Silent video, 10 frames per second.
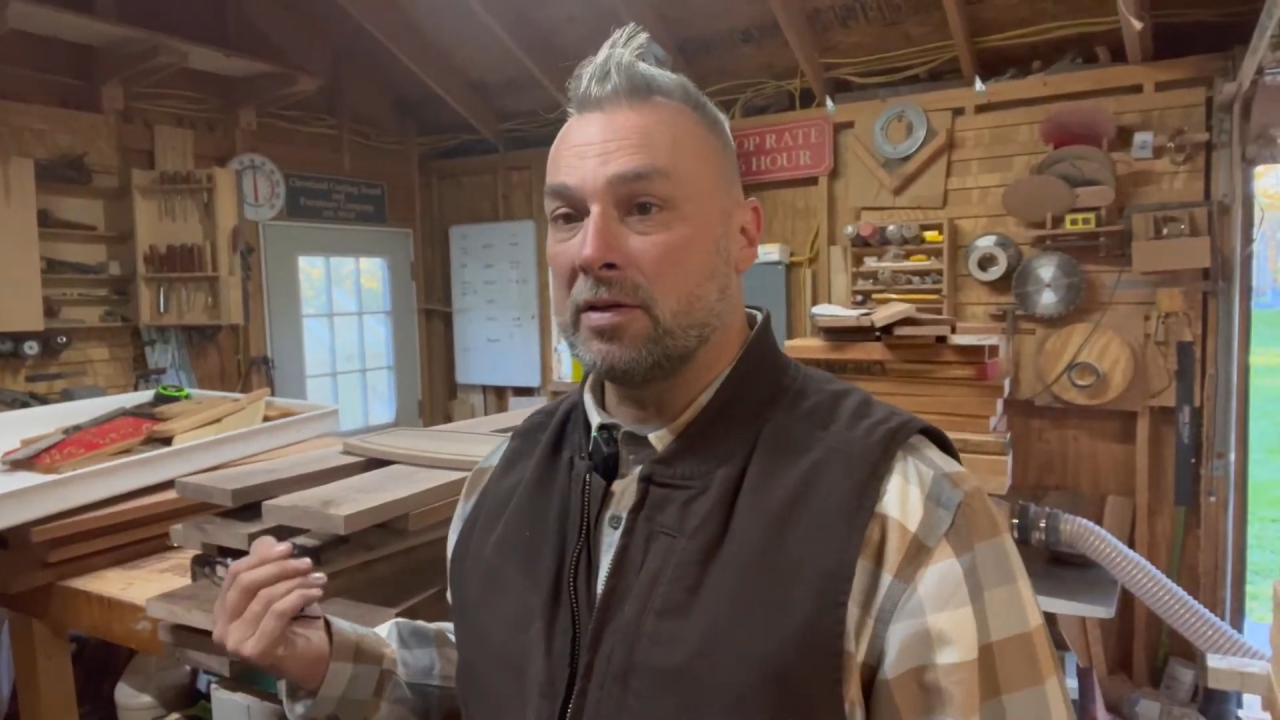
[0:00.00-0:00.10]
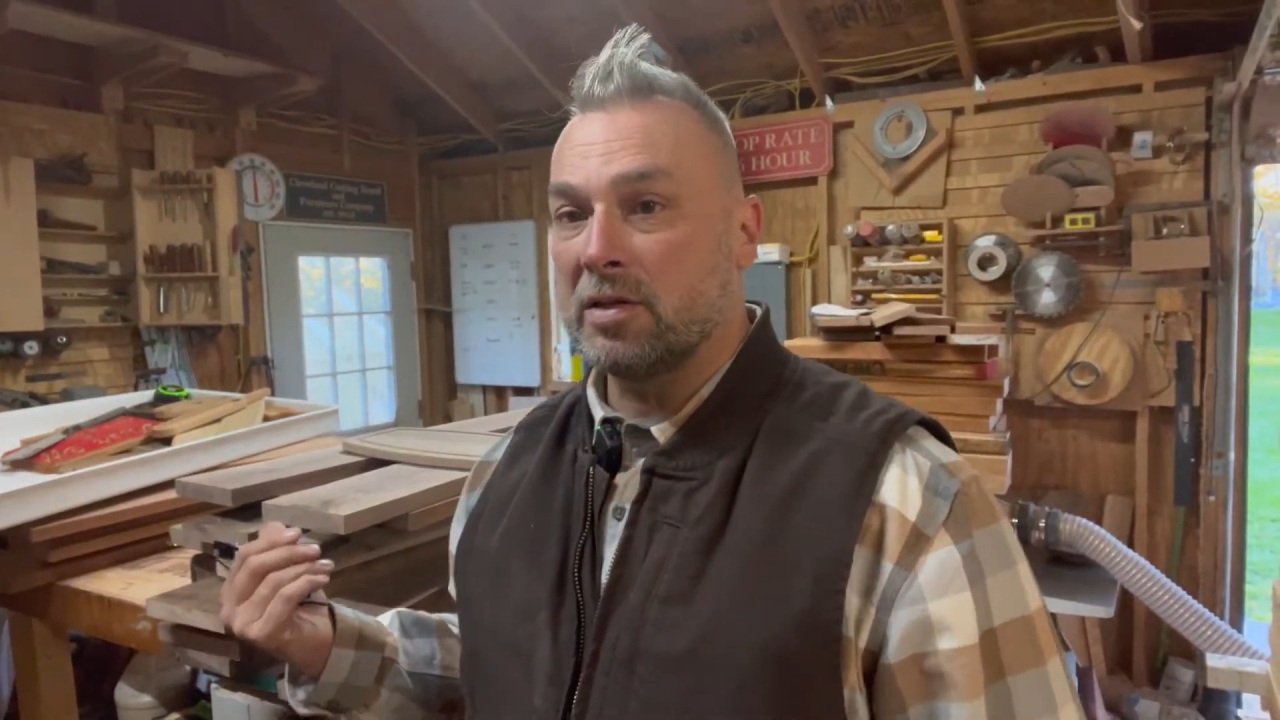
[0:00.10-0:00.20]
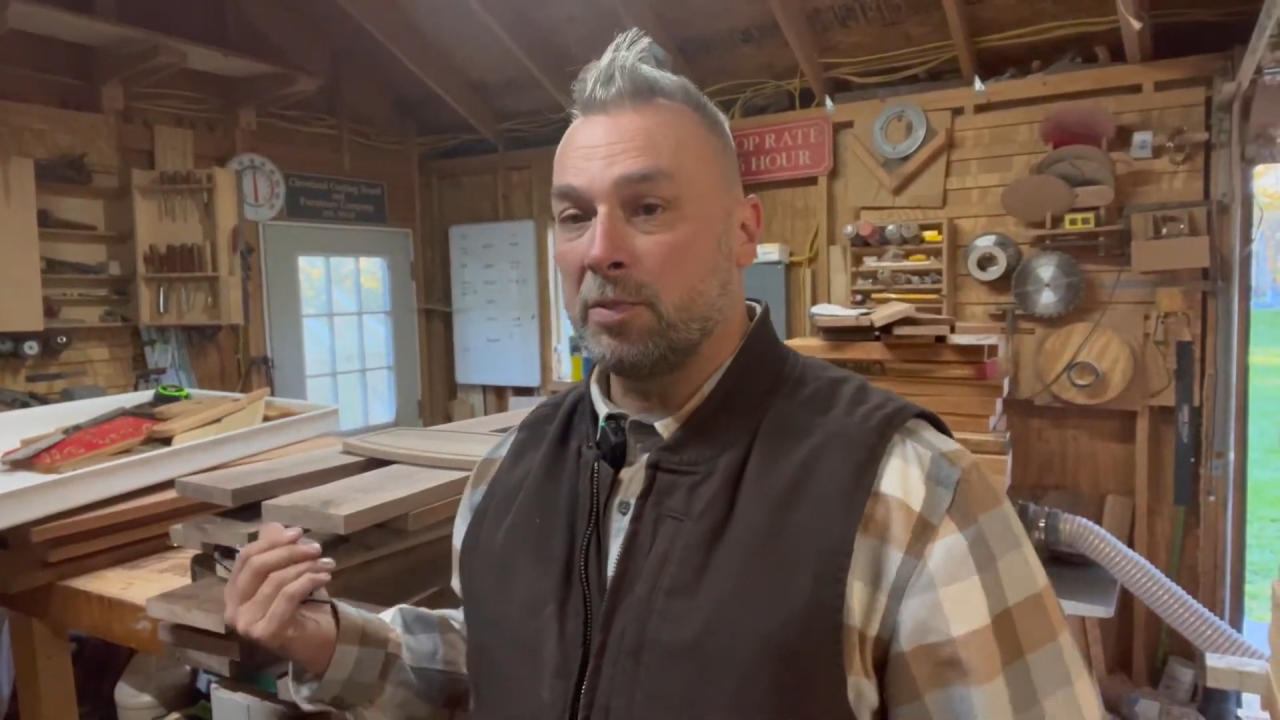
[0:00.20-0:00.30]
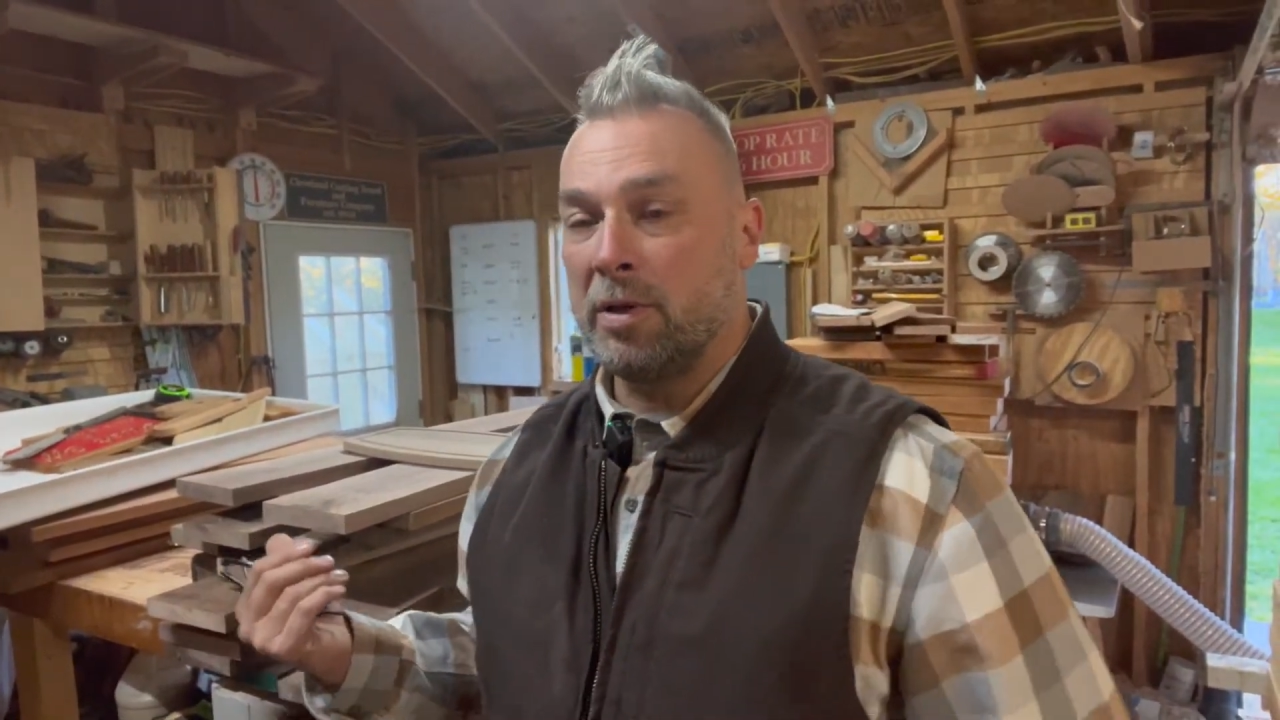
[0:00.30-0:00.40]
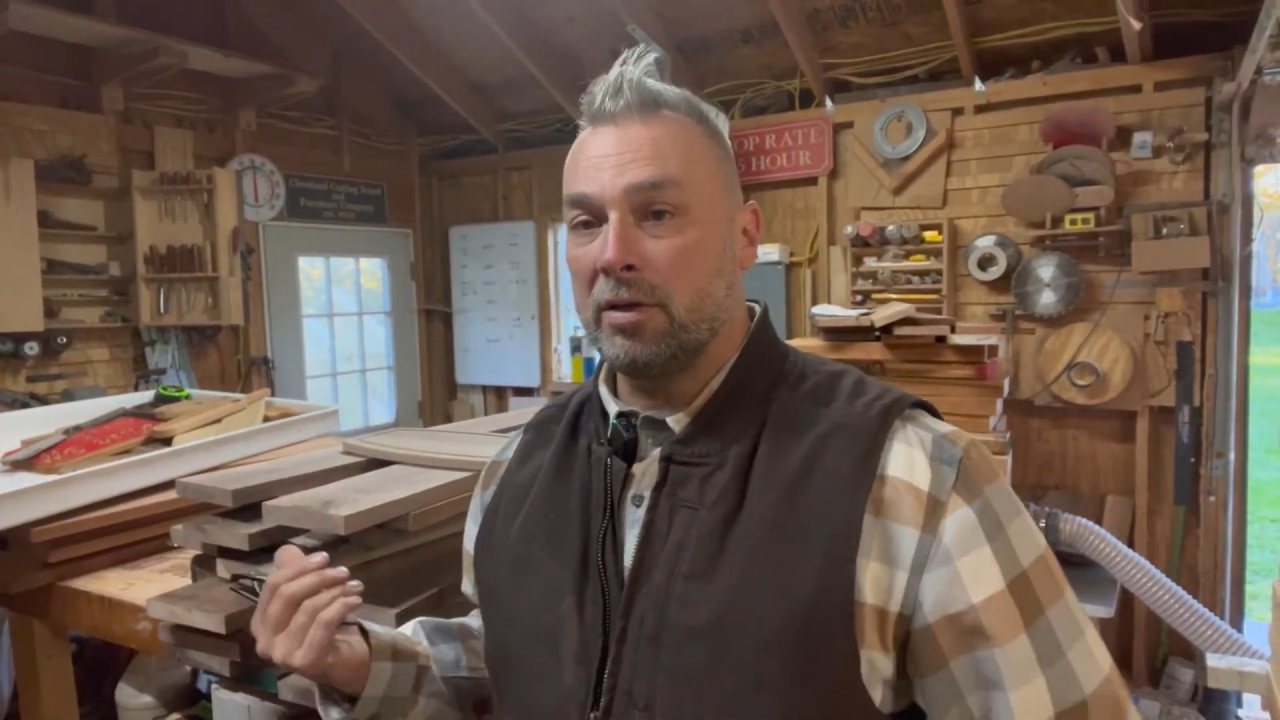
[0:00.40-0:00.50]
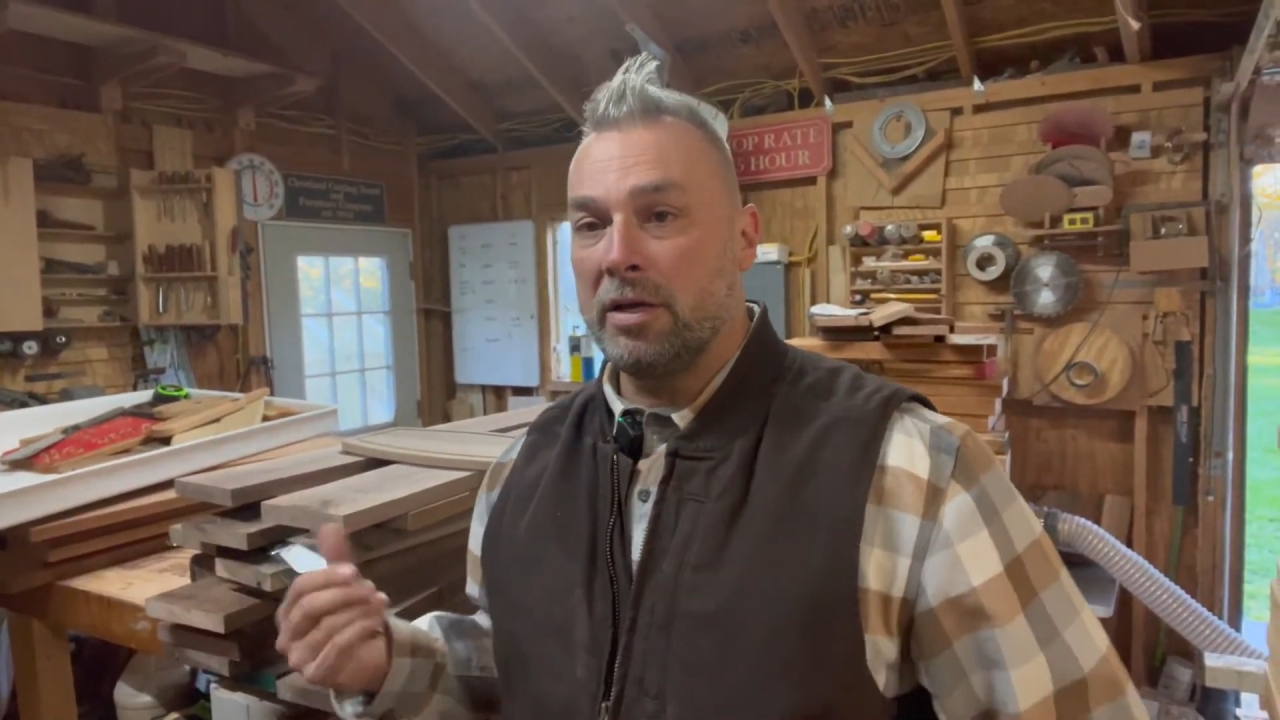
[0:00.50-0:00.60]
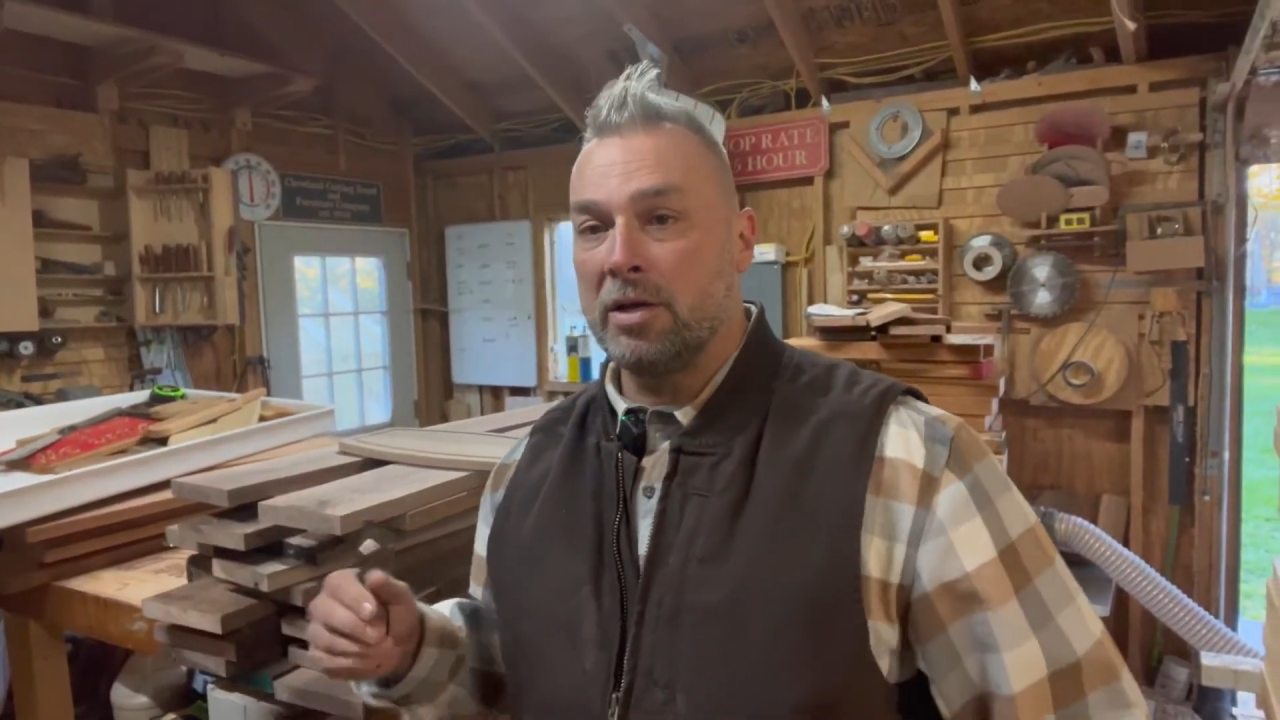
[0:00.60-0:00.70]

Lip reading: the sapele.